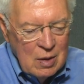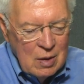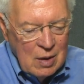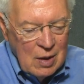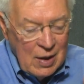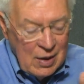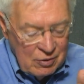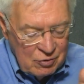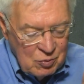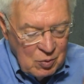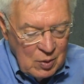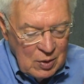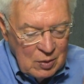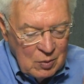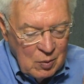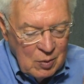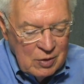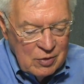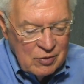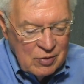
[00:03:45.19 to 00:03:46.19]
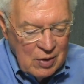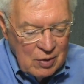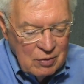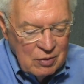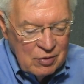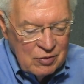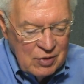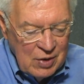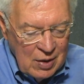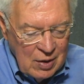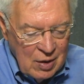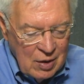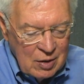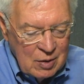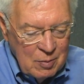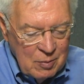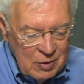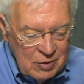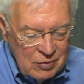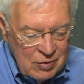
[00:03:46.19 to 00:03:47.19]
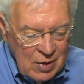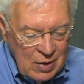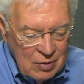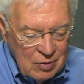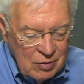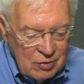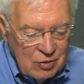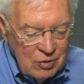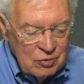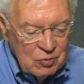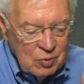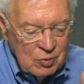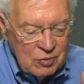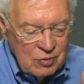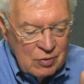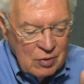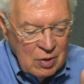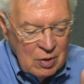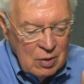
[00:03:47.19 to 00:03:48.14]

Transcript: last week, when Sarah Huckabee Sanders, this was,